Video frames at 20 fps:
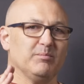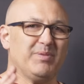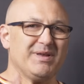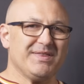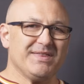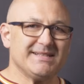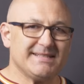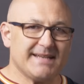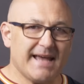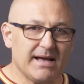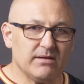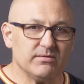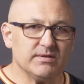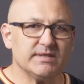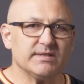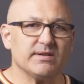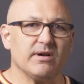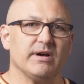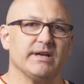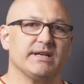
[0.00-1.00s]
But the
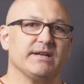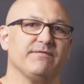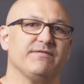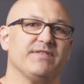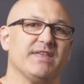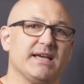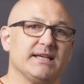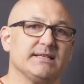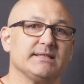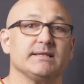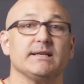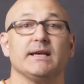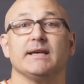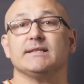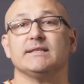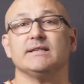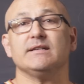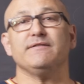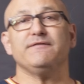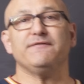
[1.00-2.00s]
downside of this
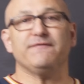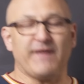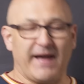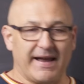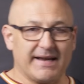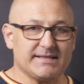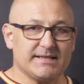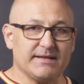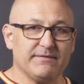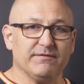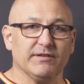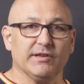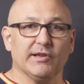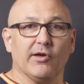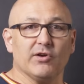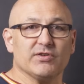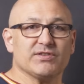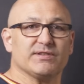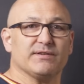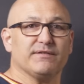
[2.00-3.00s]
is an effective
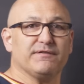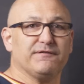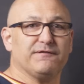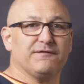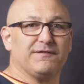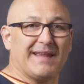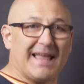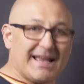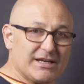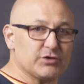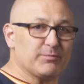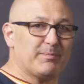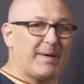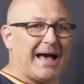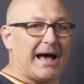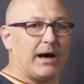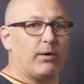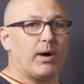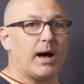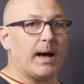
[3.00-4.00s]
loss of flash
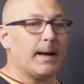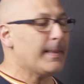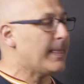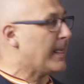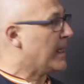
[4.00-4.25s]
power,